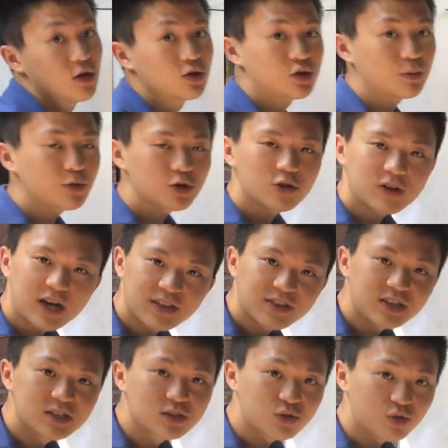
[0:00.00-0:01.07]
So I'm going to look at
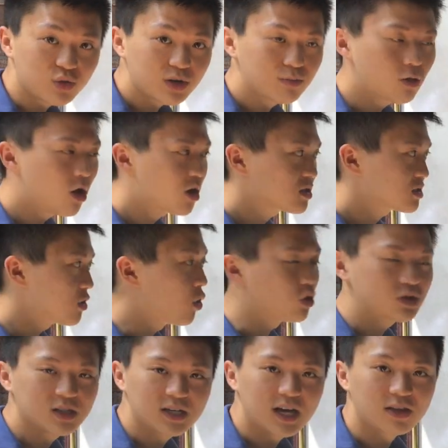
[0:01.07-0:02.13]
these 3 blocks
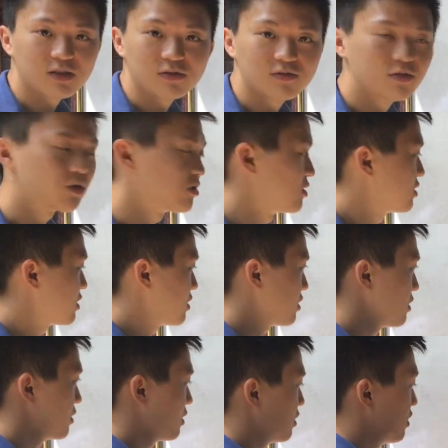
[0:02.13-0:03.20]
all together
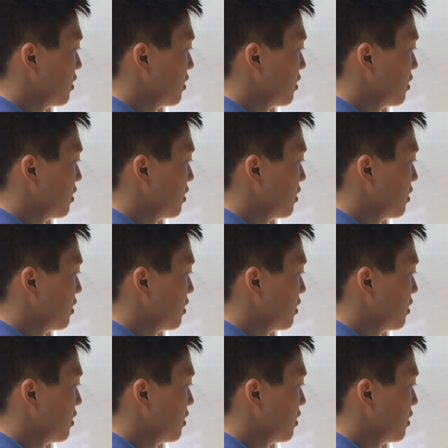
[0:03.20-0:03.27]
first.